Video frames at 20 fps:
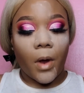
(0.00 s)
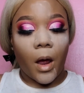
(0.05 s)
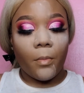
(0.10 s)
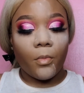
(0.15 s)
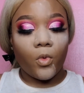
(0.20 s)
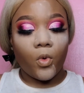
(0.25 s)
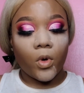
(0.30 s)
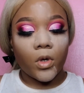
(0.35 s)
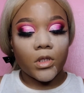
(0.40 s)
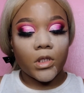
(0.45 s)
I'm
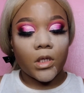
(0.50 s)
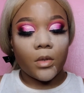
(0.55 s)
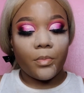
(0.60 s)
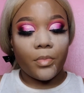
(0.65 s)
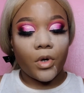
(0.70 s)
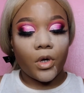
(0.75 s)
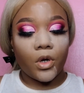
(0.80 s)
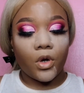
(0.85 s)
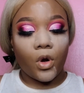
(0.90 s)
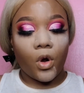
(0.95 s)
going to
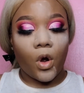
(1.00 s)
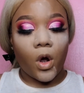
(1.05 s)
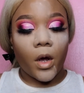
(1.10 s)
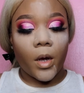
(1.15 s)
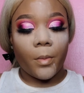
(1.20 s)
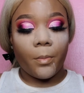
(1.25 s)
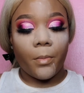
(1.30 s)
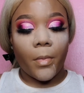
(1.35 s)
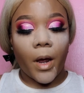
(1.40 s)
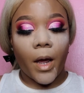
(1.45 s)
put
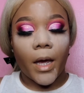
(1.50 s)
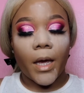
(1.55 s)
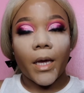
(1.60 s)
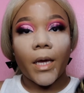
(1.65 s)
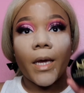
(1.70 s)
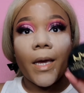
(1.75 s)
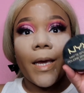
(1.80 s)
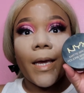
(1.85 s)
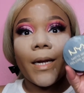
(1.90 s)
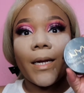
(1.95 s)
on my
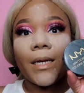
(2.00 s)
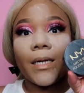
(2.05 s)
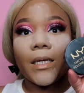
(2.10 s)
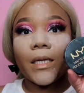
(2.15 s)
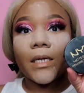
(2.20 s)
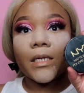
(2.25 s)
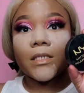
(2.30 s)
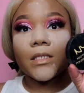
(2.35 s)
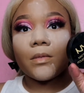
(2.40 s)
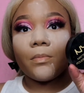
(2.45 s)

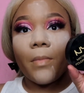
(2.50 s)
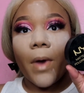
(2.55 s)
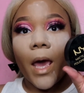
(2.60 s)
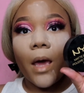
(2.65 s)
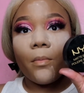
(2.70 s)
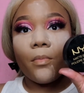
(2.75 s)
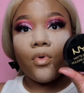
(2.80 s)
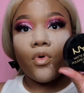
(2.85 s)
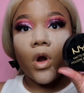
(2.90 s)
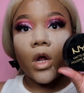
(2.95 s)
NYX
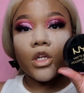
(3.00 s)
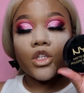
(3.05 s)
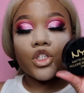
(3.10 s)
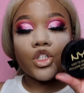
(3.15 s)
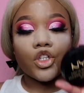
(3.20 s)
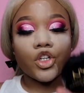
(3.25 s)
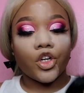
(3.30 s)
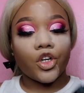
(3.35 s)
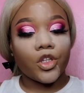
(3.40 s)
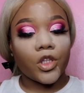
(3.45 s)
matte
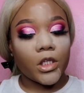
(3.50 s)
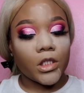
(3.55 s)
bronzer.